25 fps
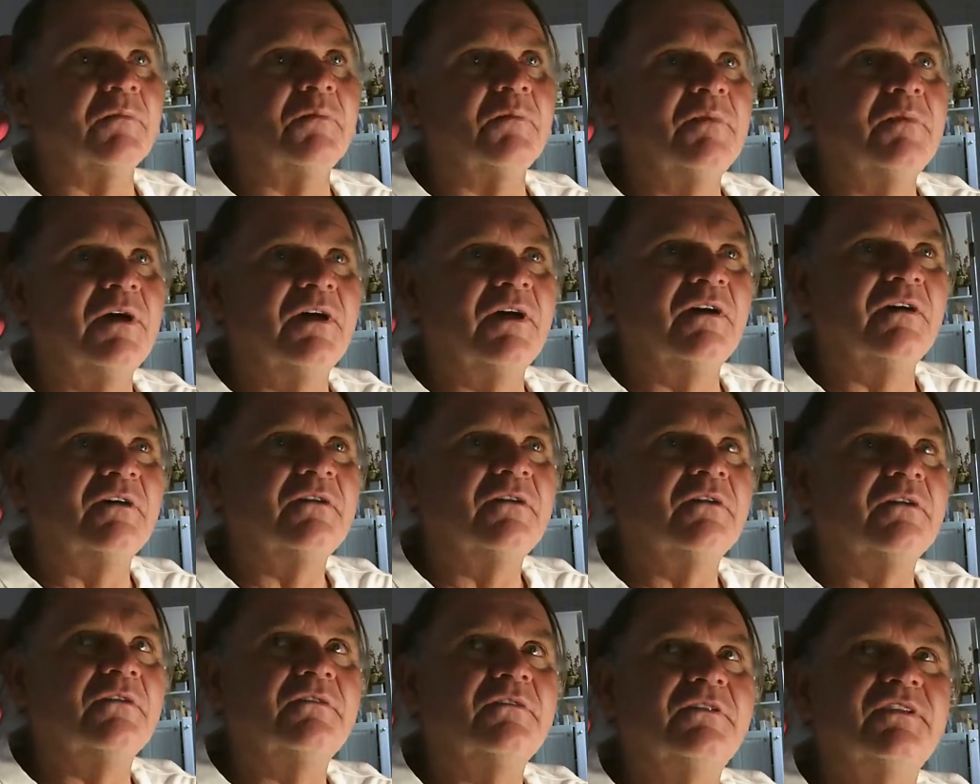
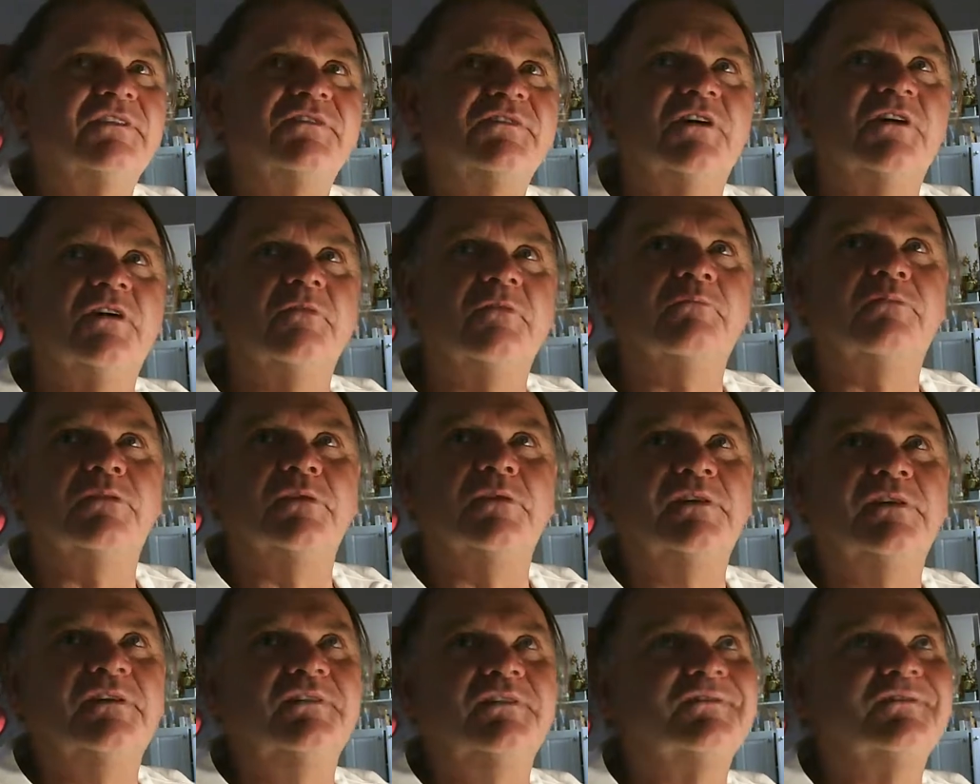America or Disarm
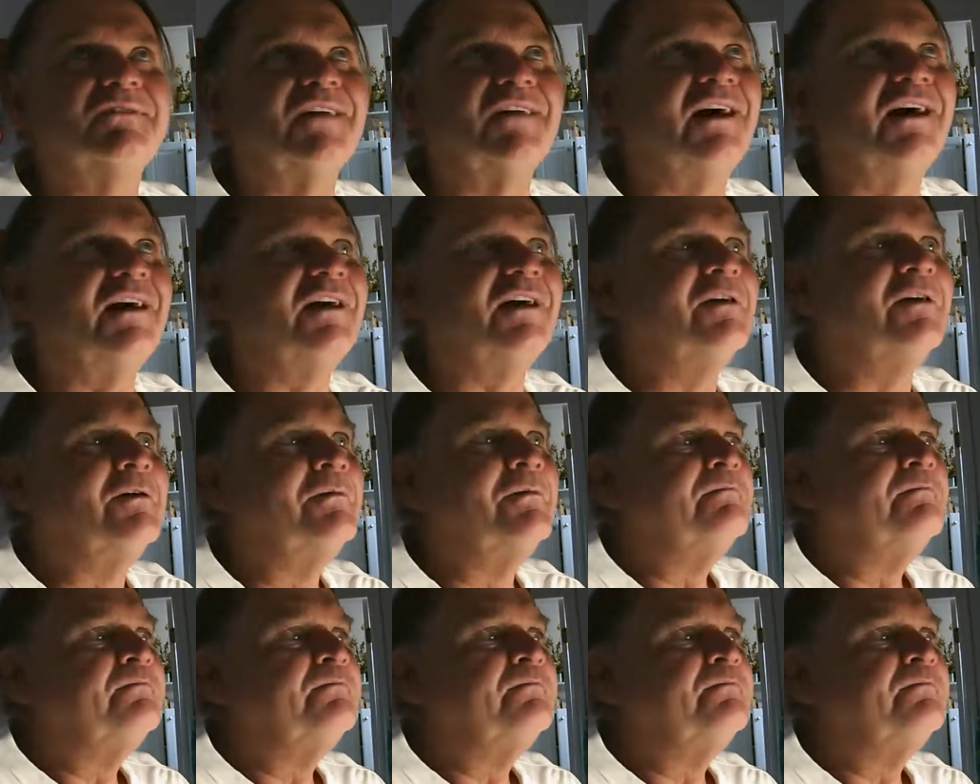Police site,